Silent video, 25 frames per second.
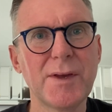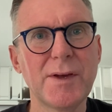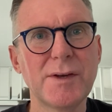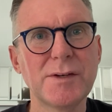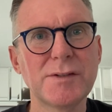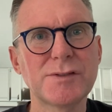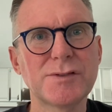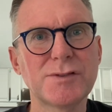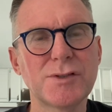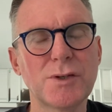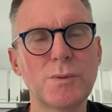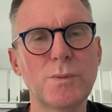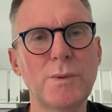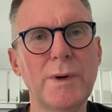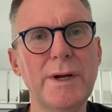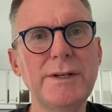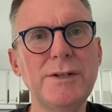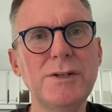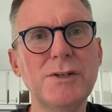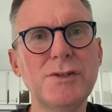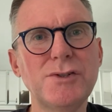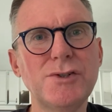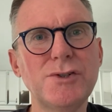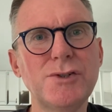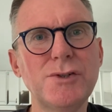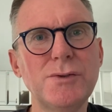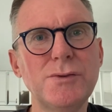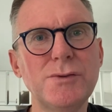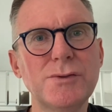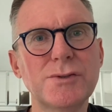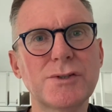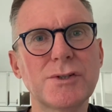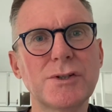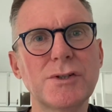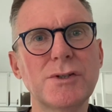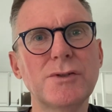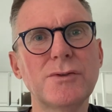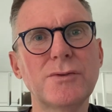So when you
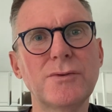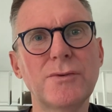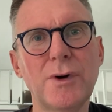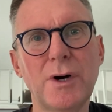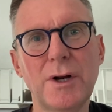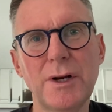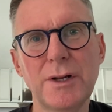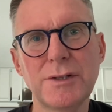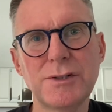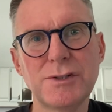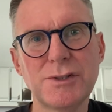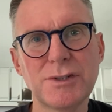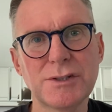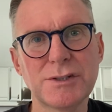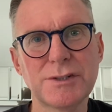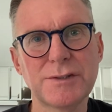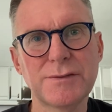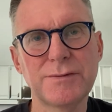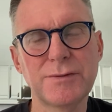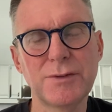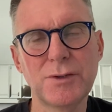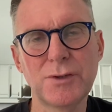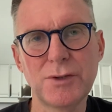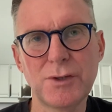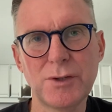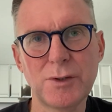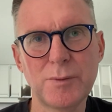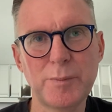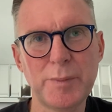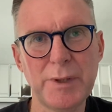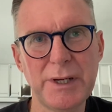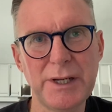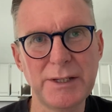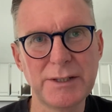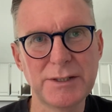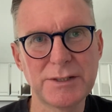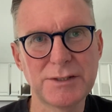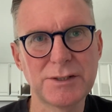choose a urologist for your
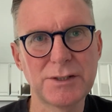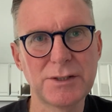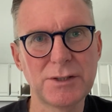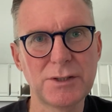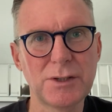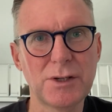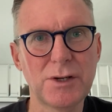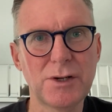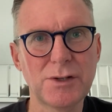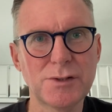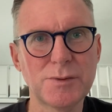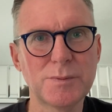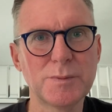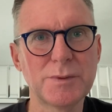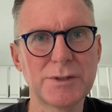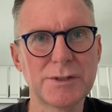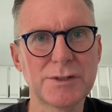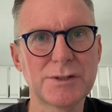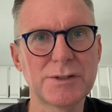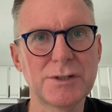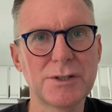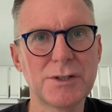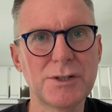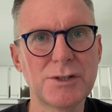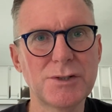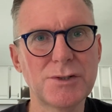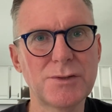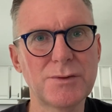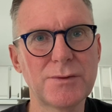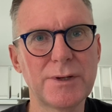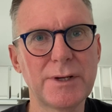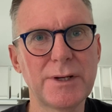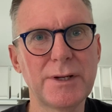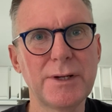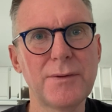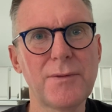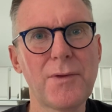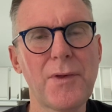penis enlargement
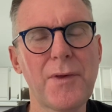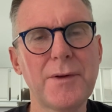surgery,